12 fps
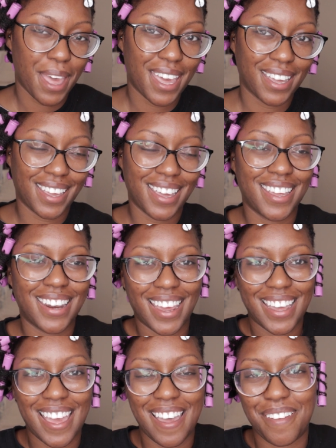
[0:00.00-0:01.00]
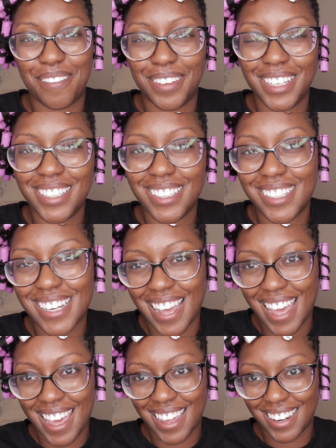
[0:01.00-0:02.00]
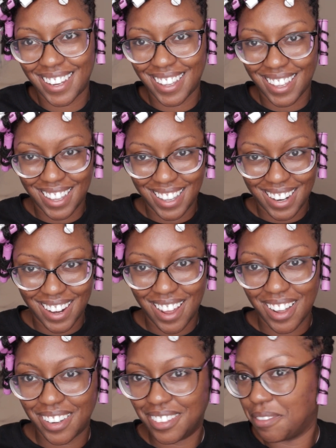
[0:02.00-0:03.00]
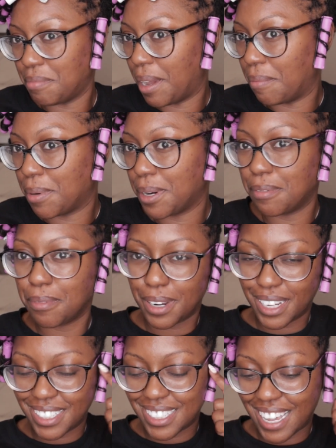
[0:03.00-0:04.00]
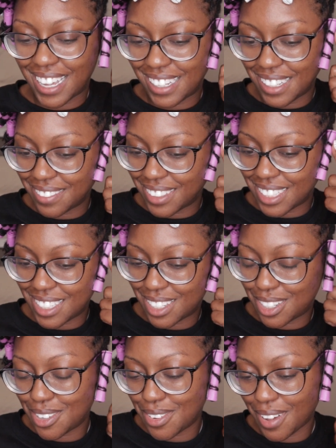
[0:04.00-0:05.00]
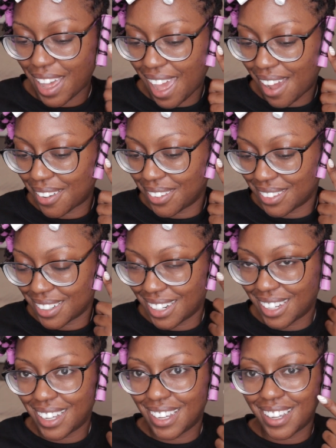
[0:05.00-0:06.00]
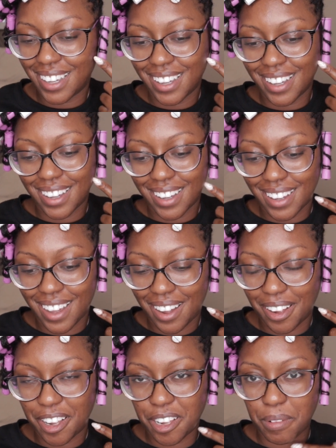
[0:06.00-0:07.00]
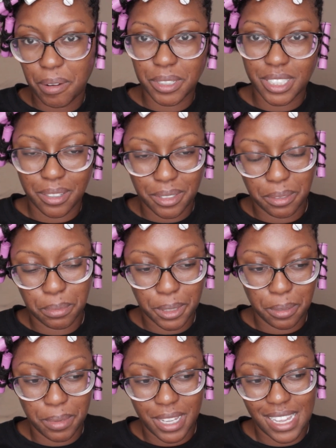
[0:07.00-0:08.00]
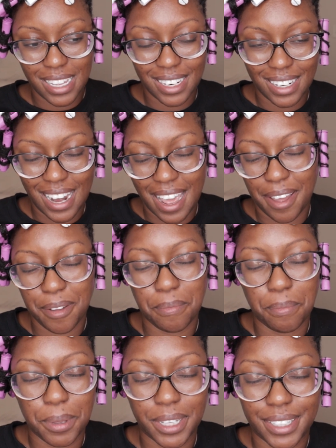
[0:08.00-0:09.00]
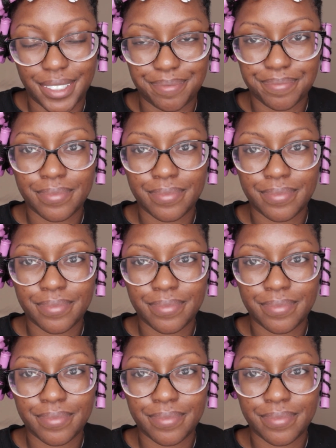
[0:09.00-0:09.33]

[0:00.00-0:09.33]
back and I have finished adding in all of my perm rods. I had left these 2 out. I wish I would have put them in now, but